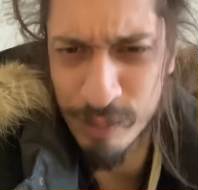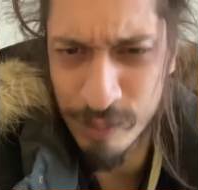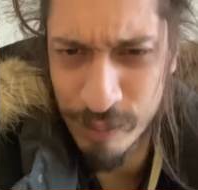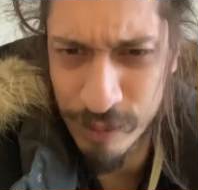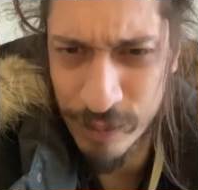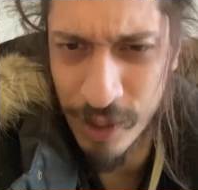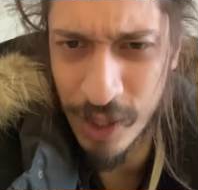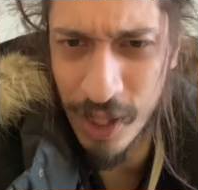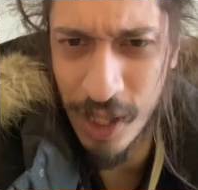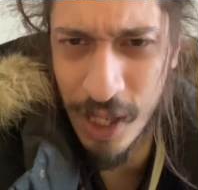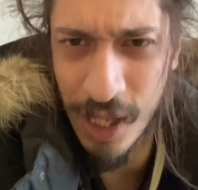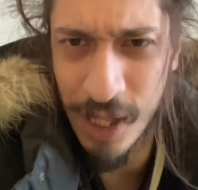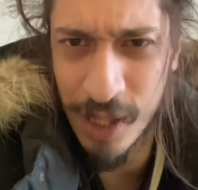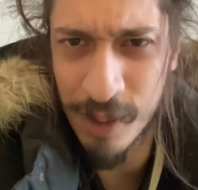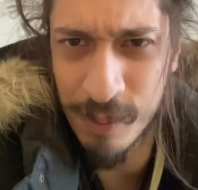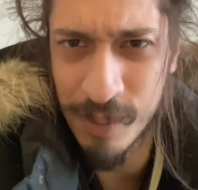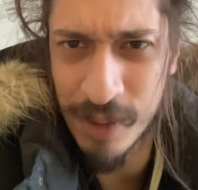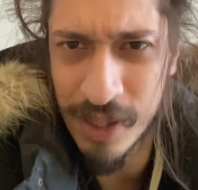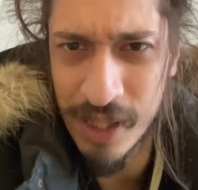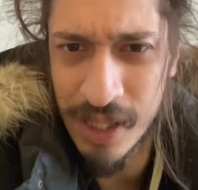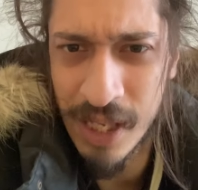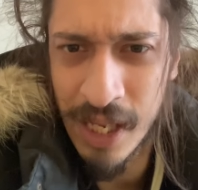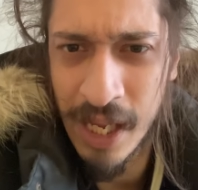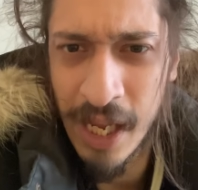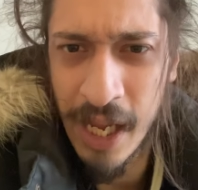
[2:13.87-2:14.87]
You know what I
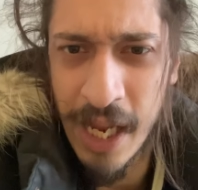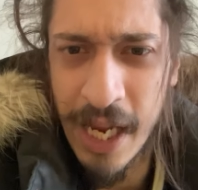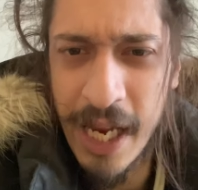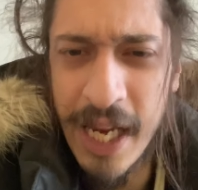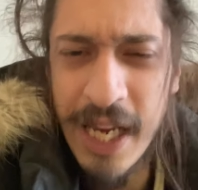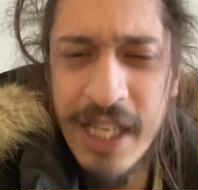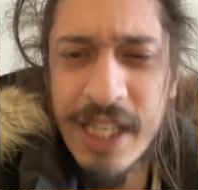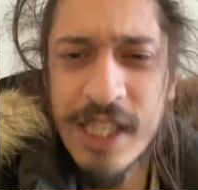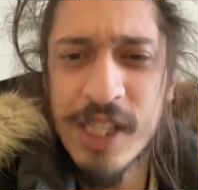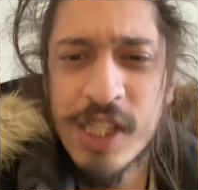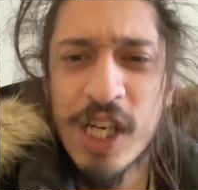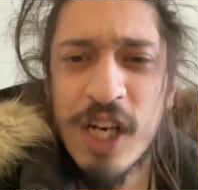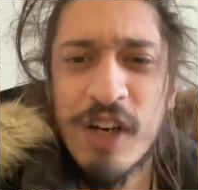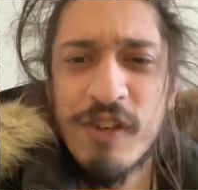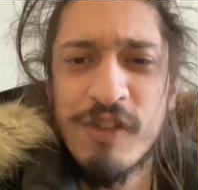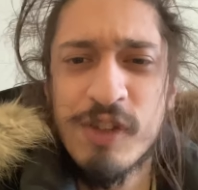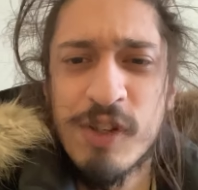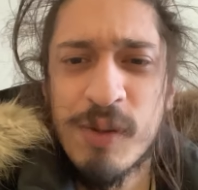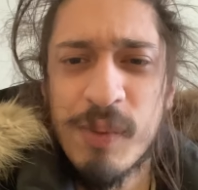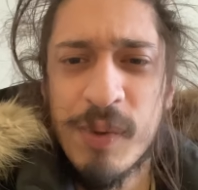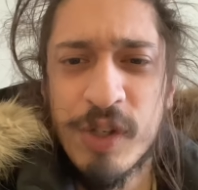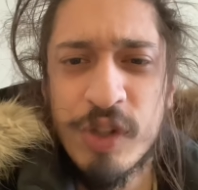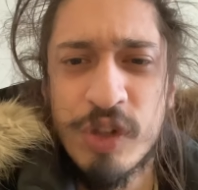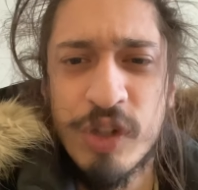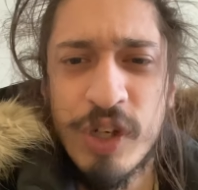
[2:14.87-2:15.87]
mean? He deserves
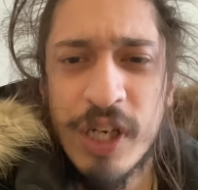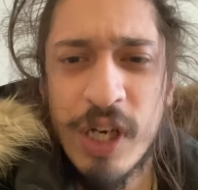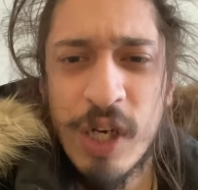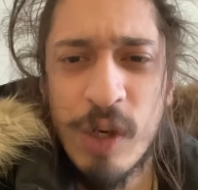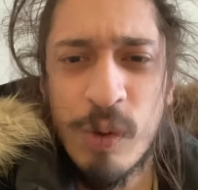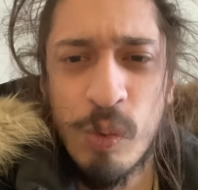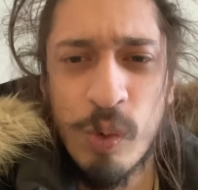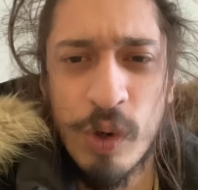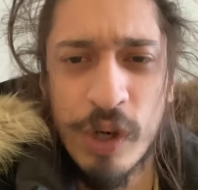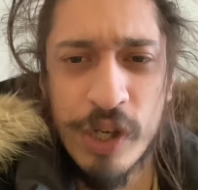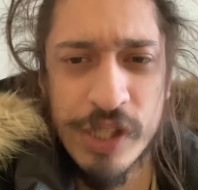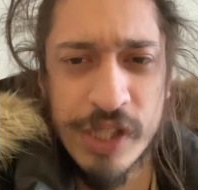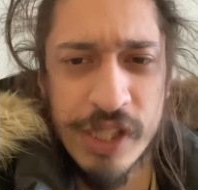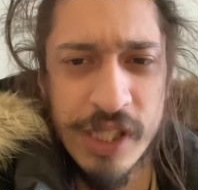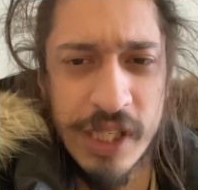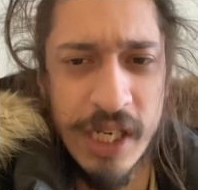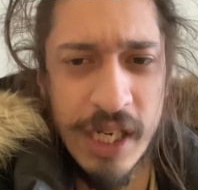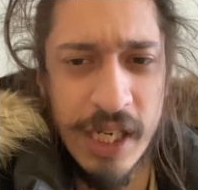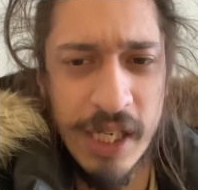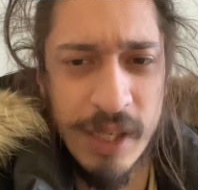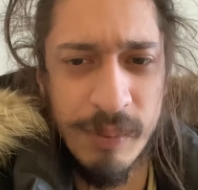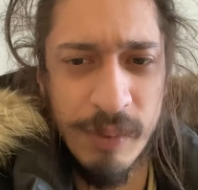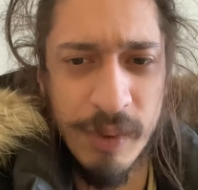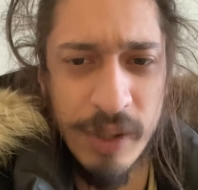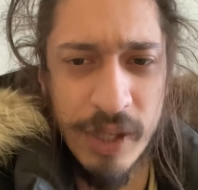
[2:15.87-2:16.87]
to be treated worse than
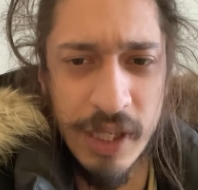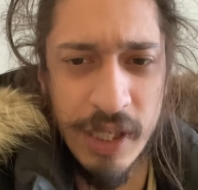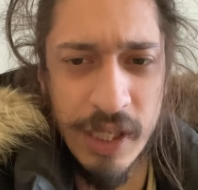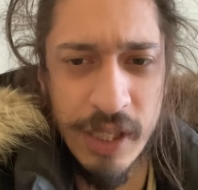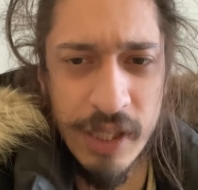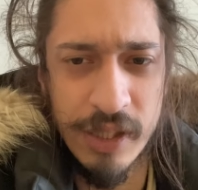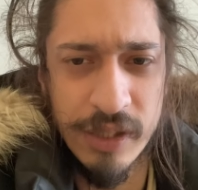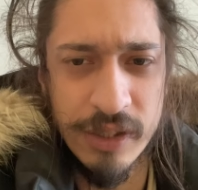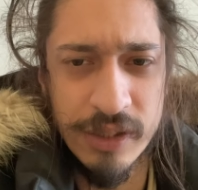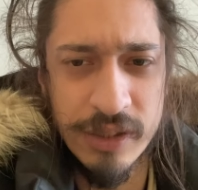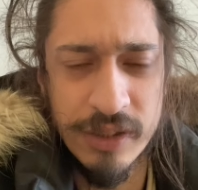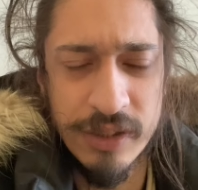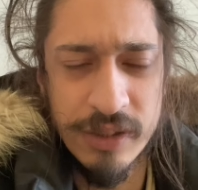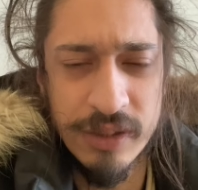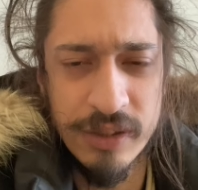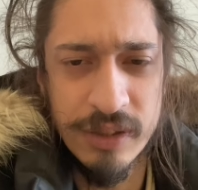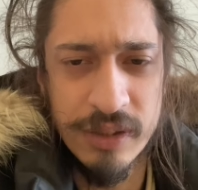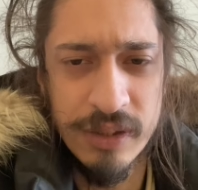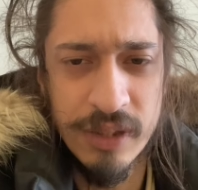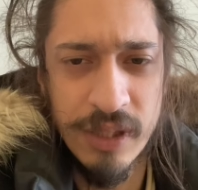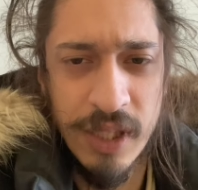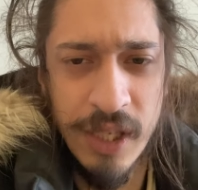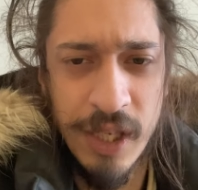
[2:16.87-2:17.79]
anybody else.